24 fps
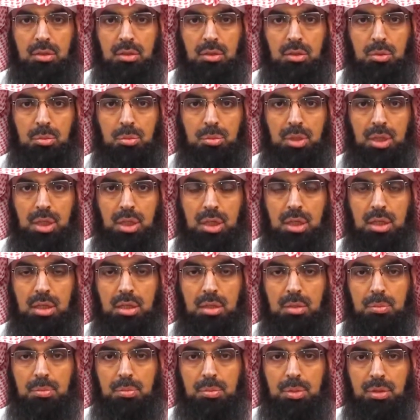to be
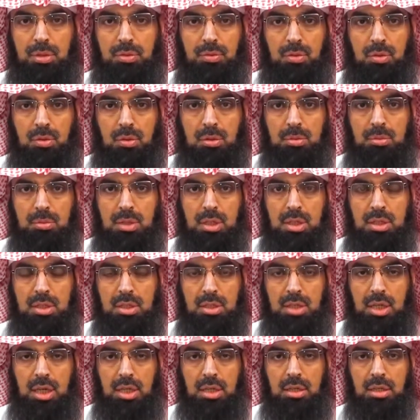performed in
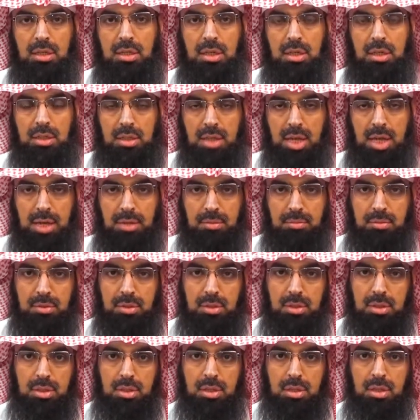stated
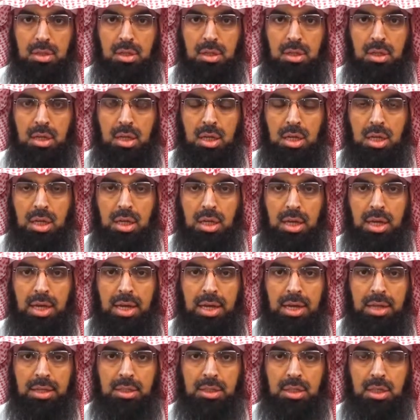times.
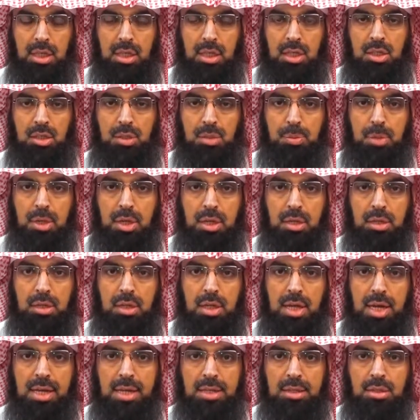And each prayer
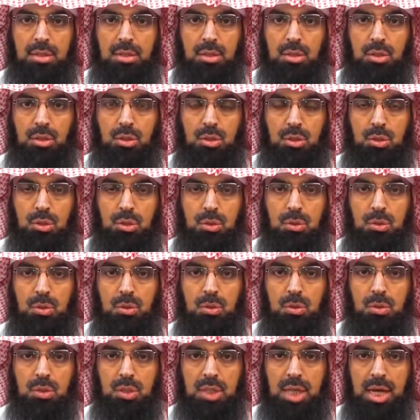has
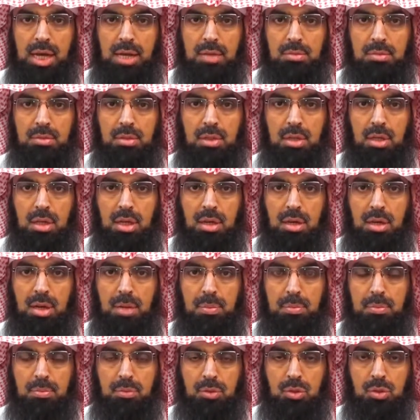2 times,
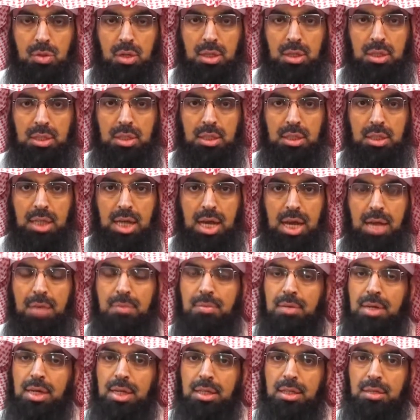a starting
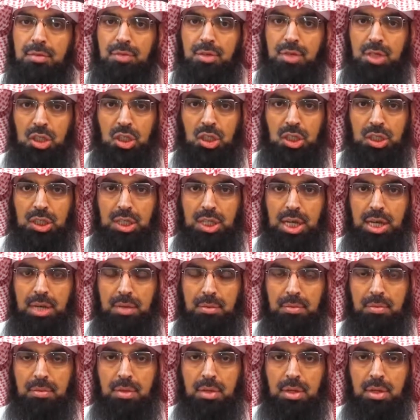time and a finishing time.